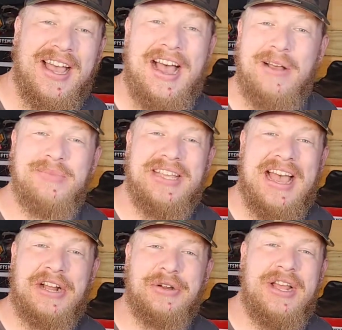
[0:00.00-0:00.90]
I'm
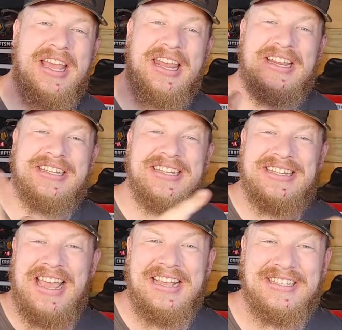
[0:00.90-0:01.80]
Zachary, and in
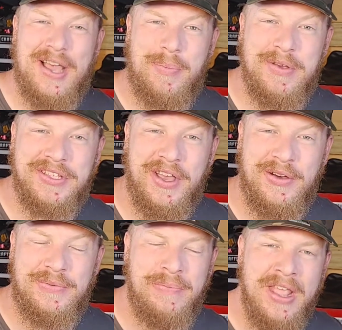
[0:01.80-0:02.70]
today's
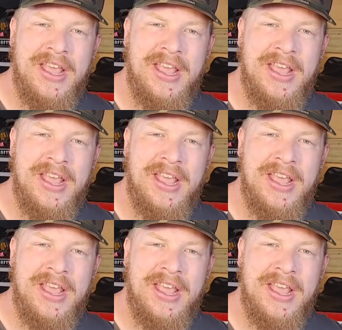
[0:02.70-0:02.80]
episode,